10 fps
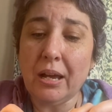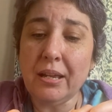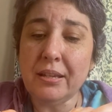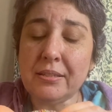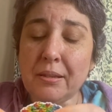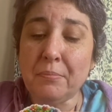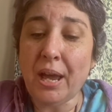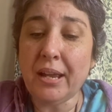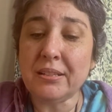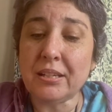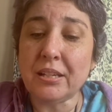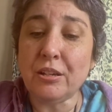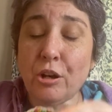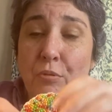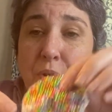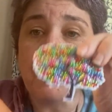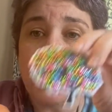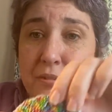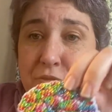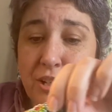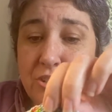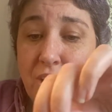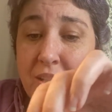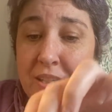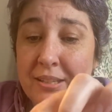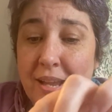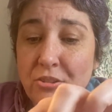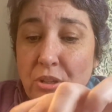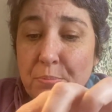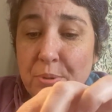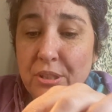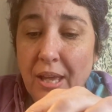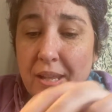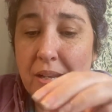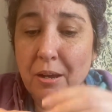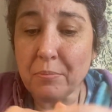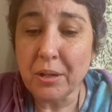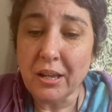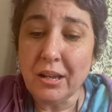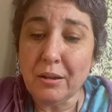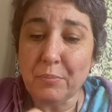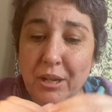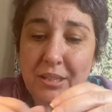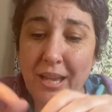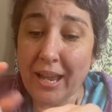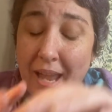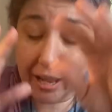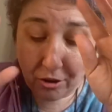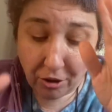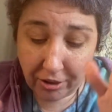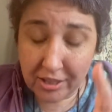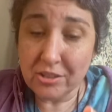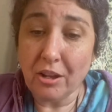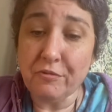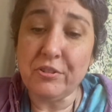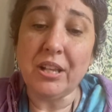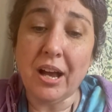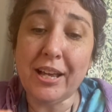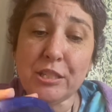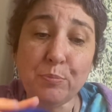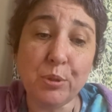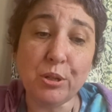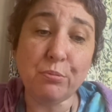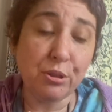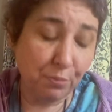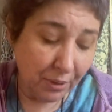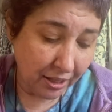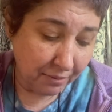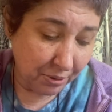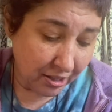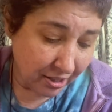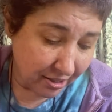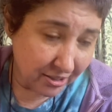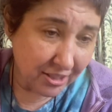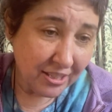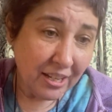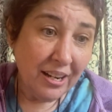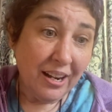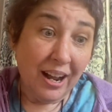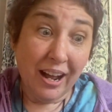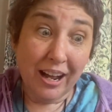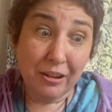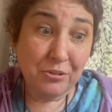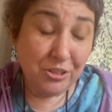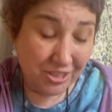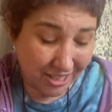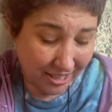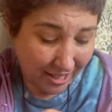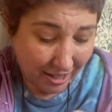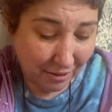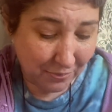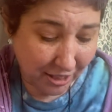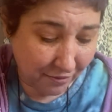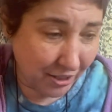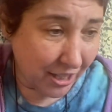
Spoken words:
is a magnet, can go on my fridge. I need to actually put that up. But yeah, I had all this stuff in the hospital with me because I was giving